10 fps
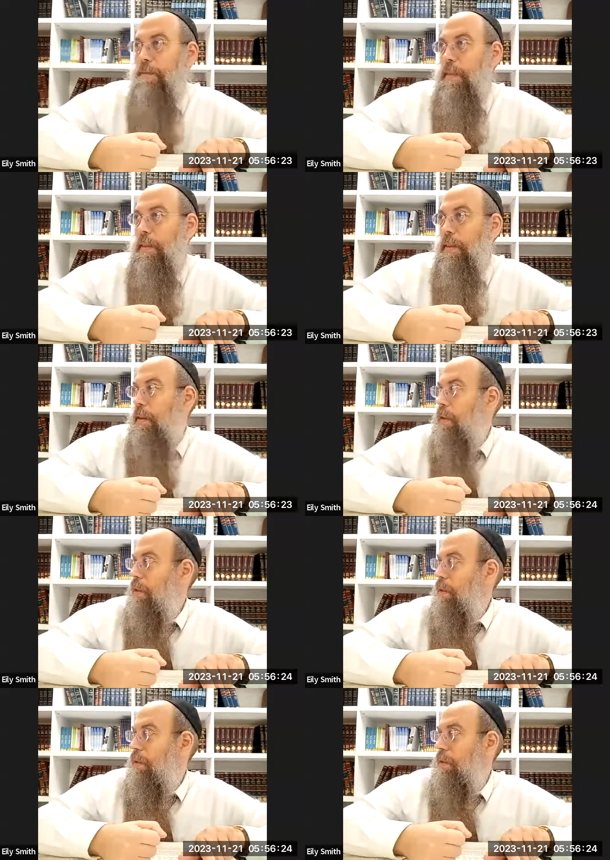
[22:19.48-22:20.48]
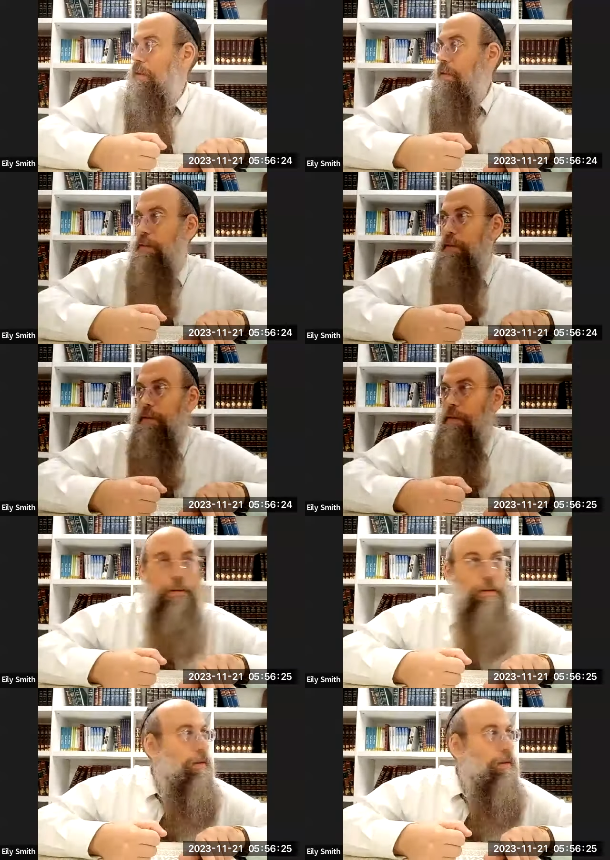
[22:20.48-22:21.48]

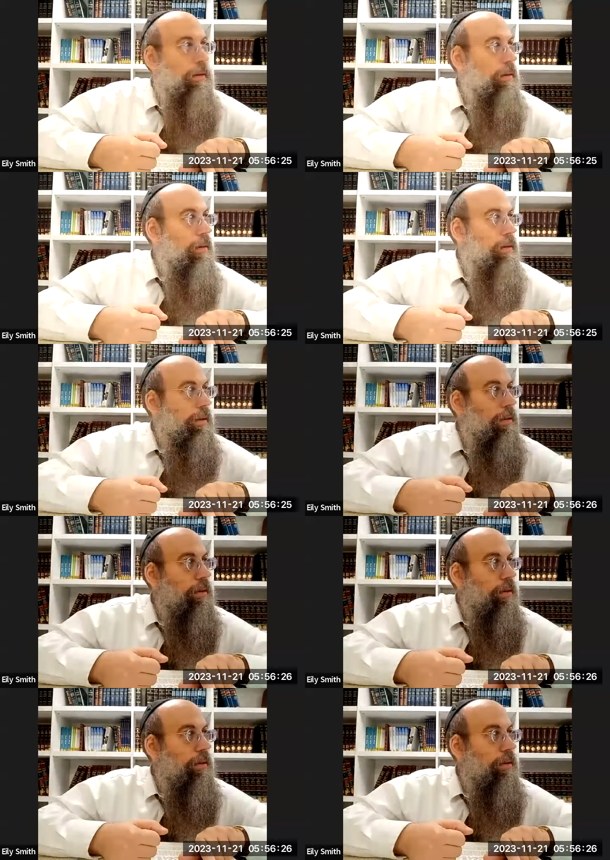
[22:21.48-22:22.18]
No one is speaking in this clip.